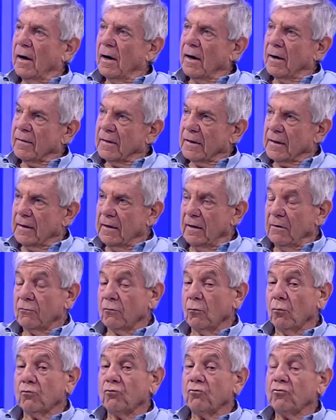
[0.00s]
allowing the
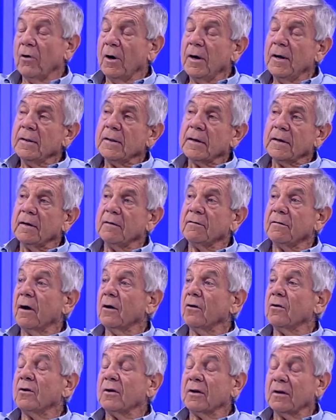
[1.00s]
kids or showing the kids
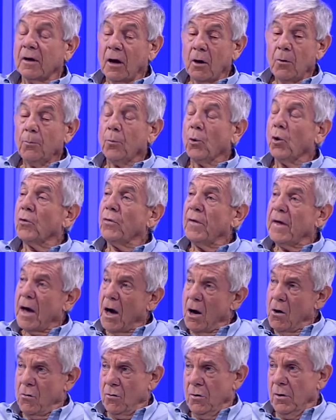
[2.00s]
how to cope on
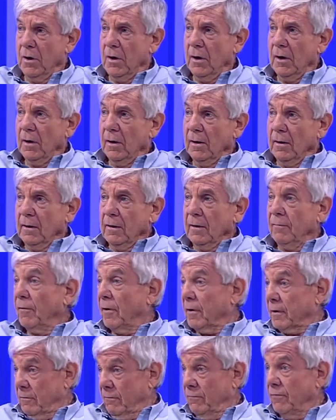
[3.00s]
their own.
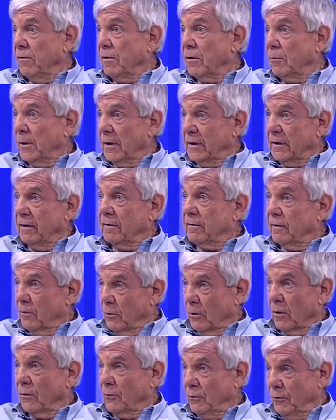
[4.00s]
If I can very quickly
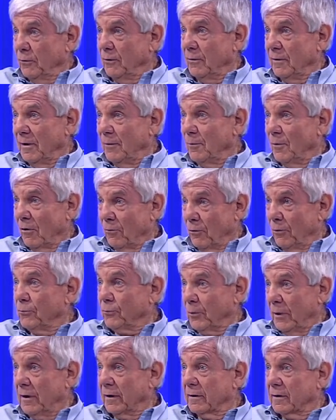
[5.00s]
tell you what I do in my
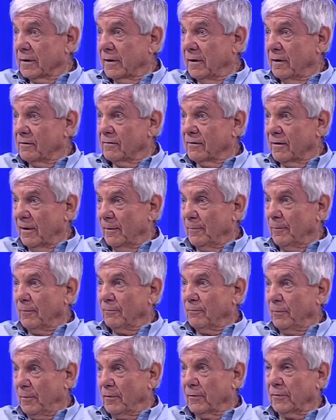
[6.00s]
rooms when little kids come,
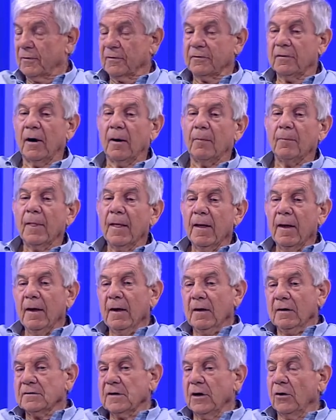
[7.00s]
yeah. you got the time.
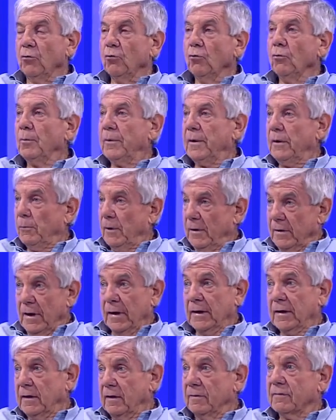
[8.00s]
So normally when
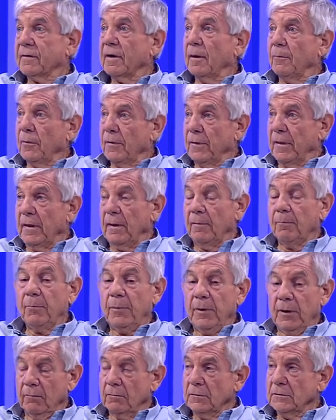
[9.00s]
young kids come with their
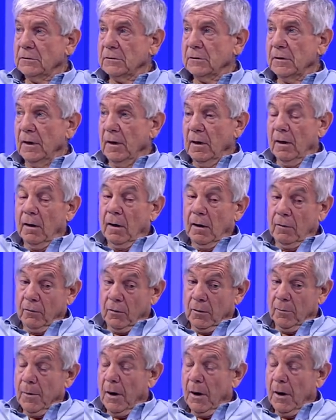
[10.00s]
parents, I've